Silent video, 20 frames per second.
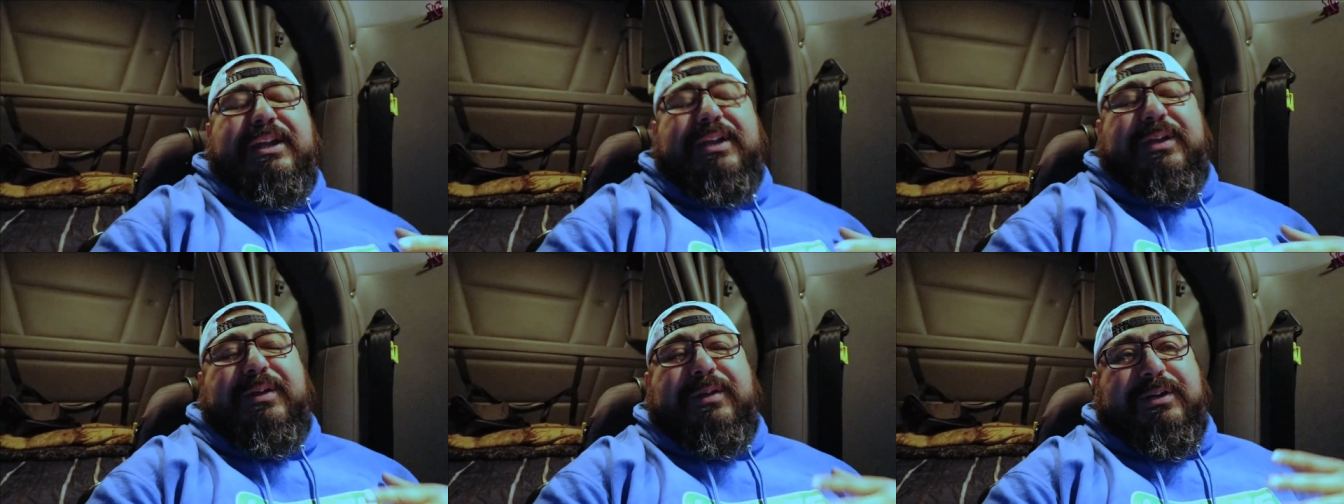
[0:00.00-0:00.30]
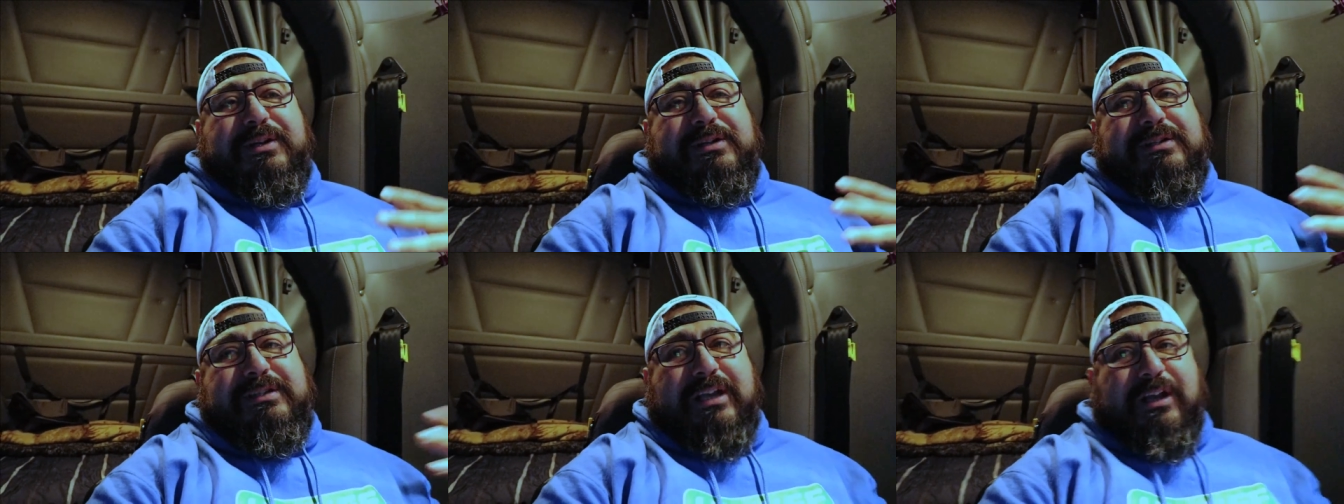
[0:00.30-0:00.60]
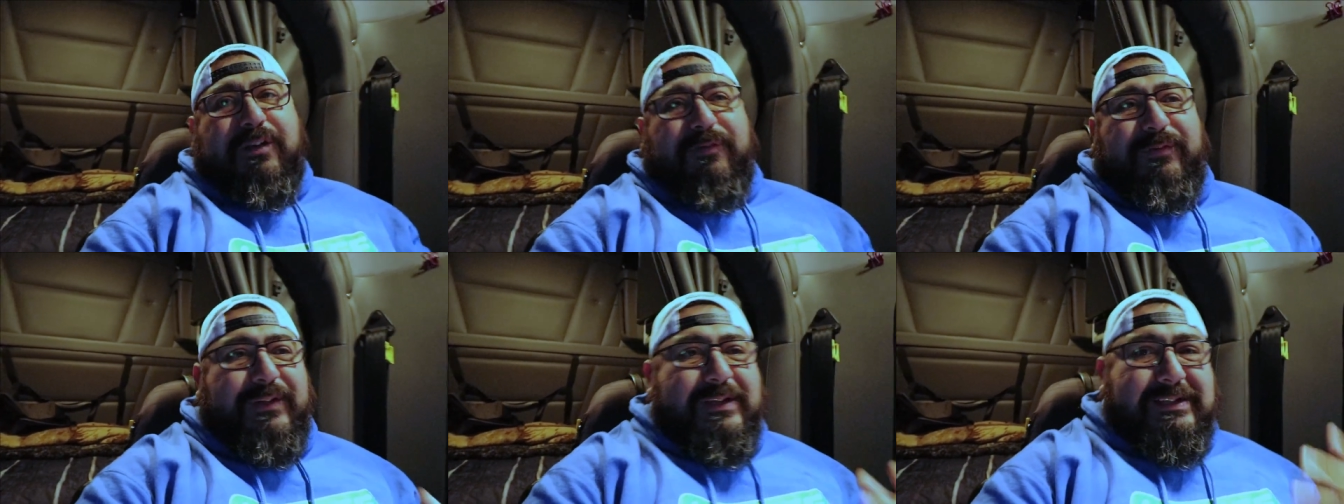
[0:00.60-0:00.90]
you
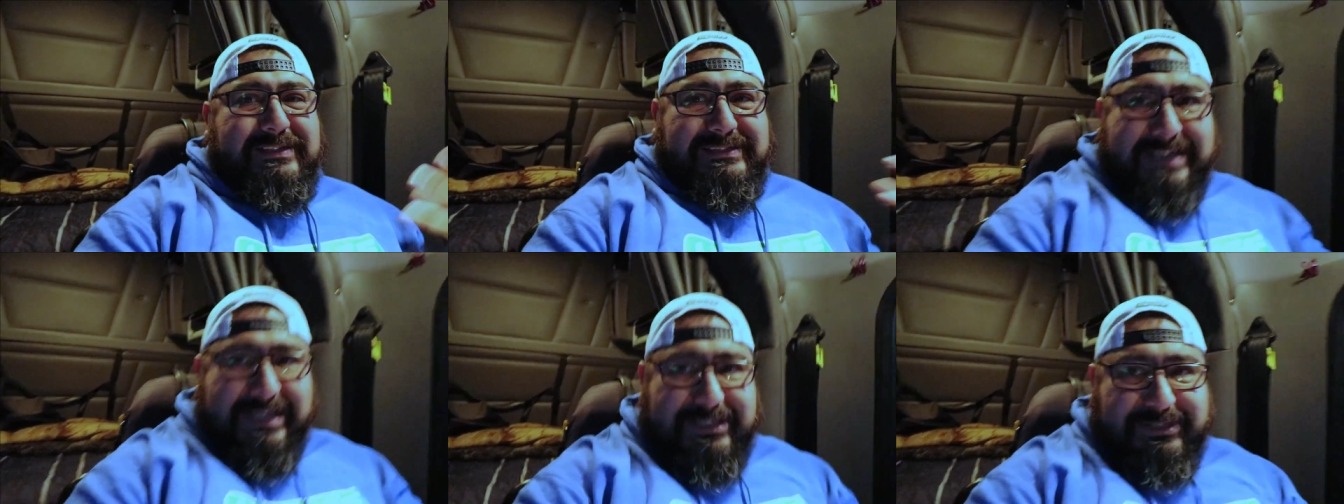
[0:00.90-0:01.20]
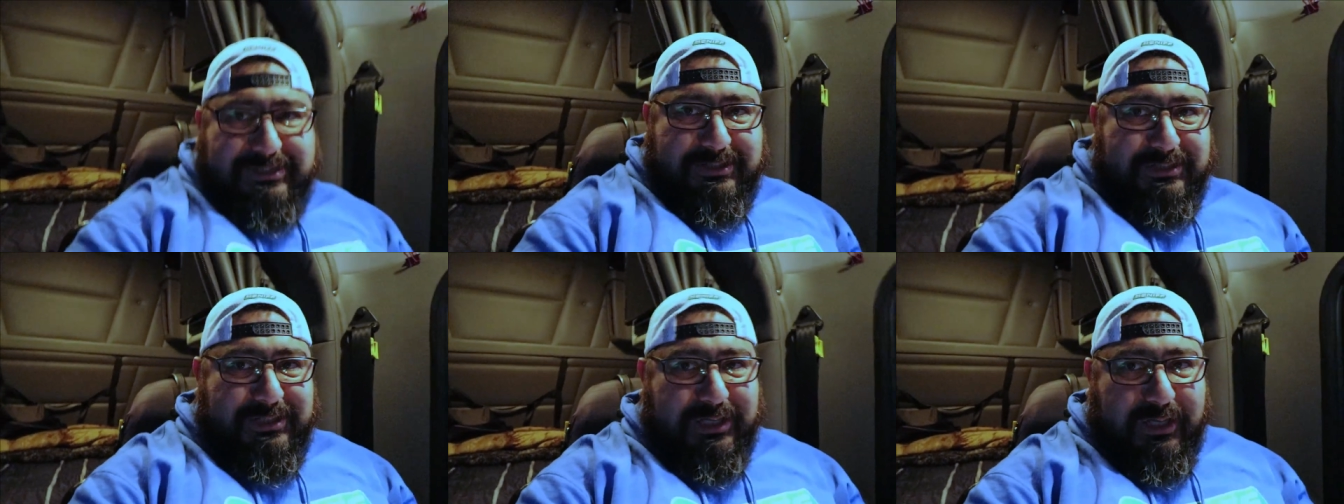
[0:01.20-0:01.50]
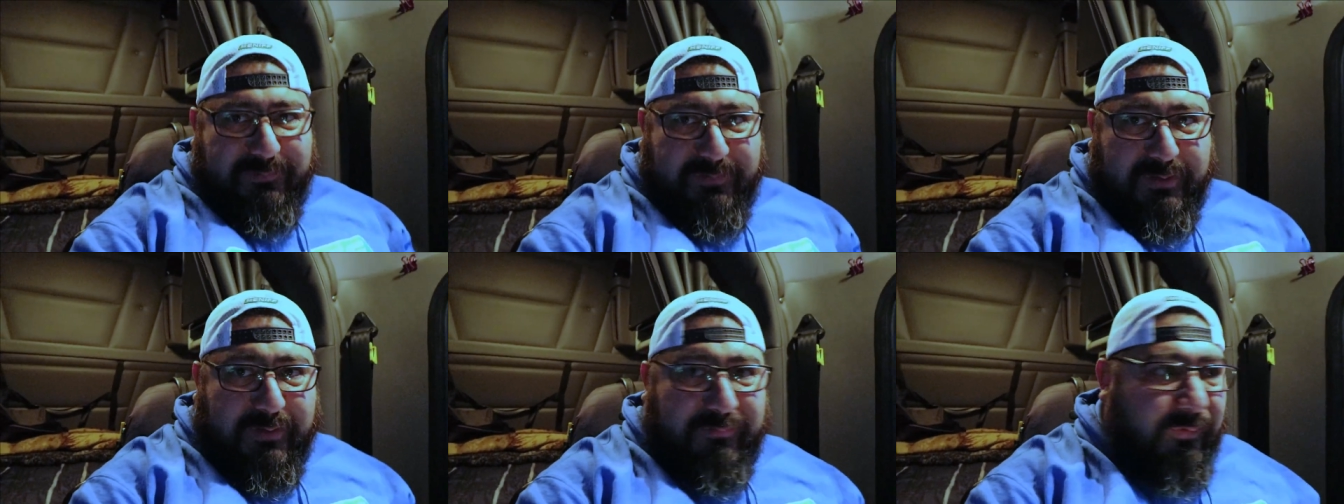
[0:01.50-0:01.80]
yourself uh, set
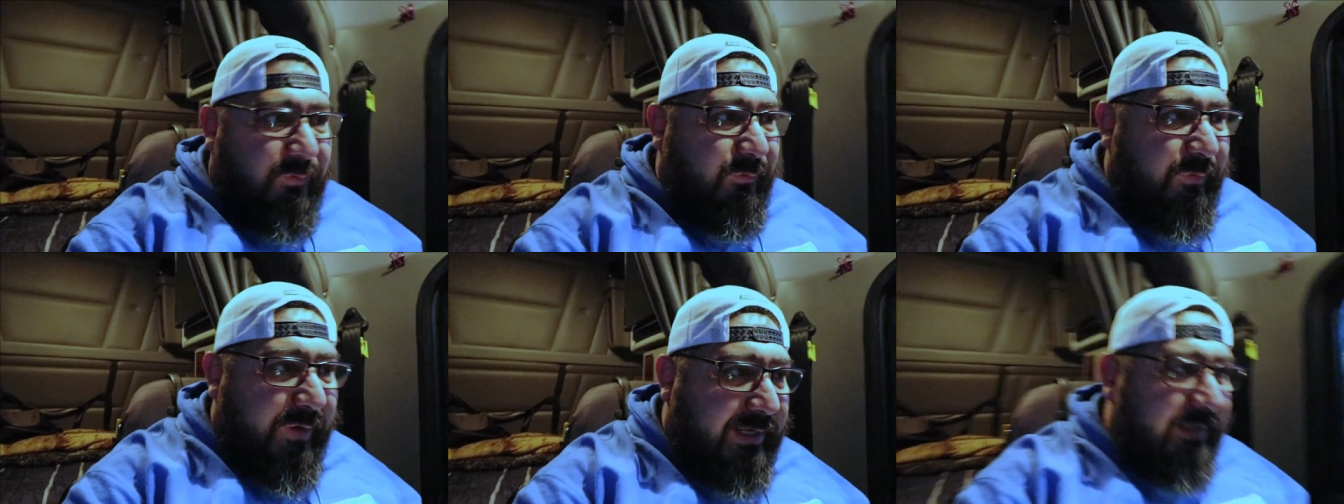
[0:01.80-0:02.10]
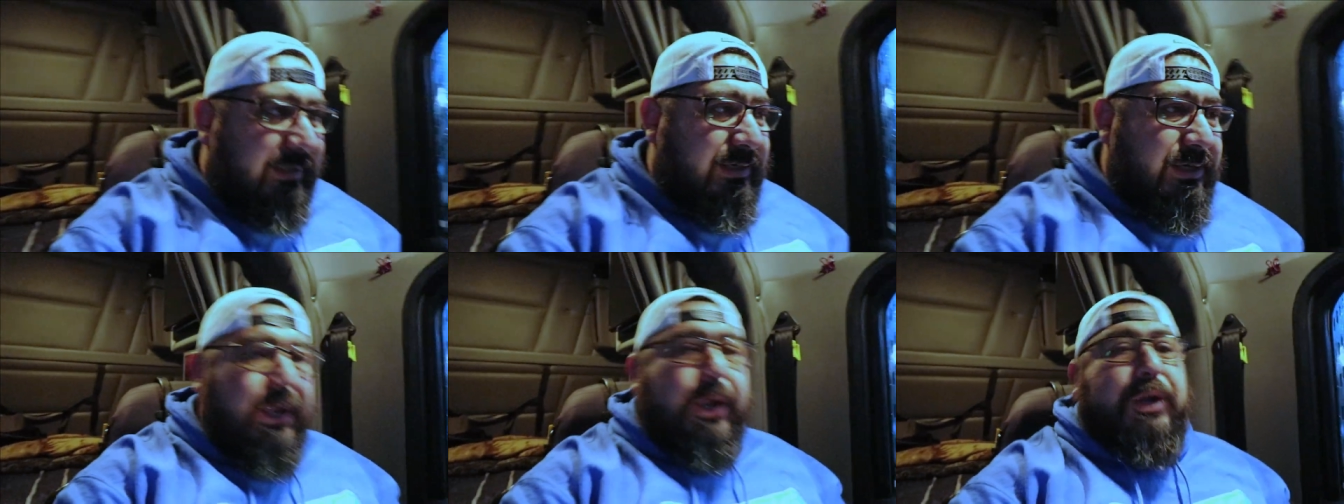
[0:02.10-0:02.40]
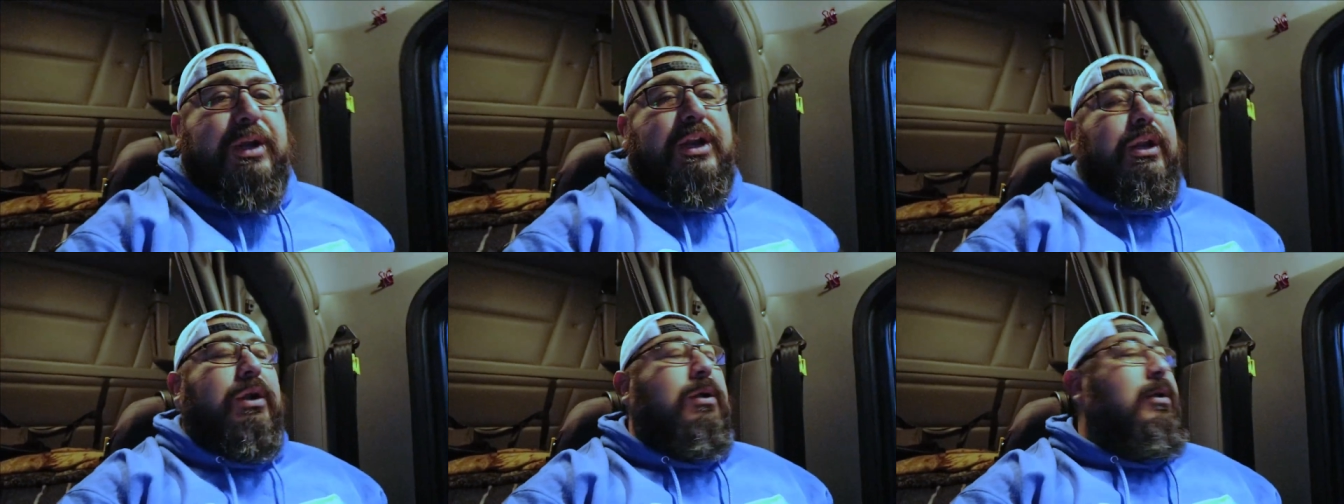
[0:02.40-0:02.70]
yourself up for failure. No,
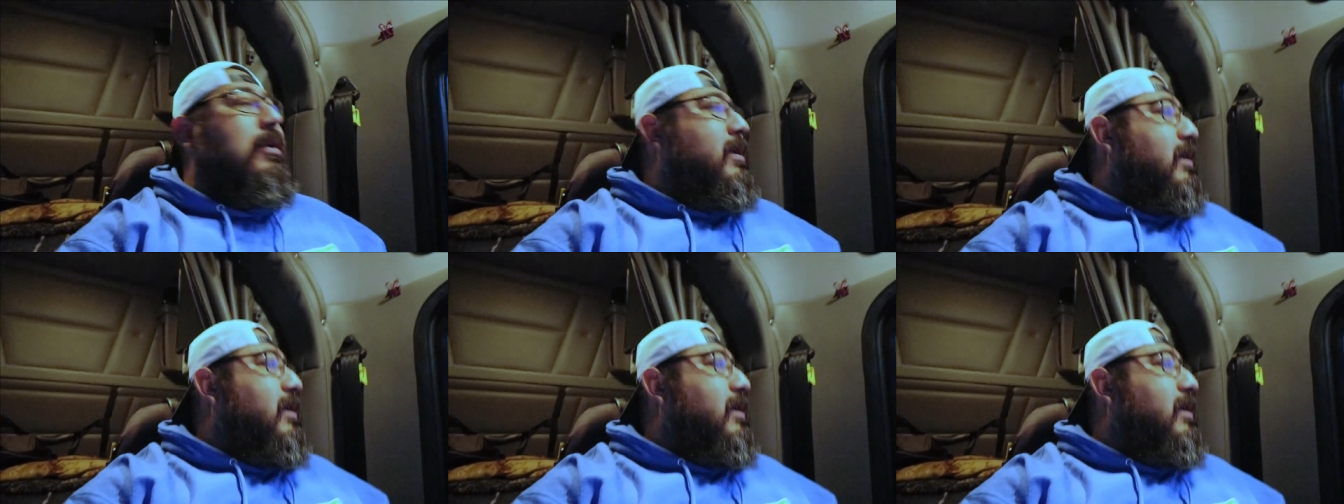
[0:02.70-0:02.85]
no.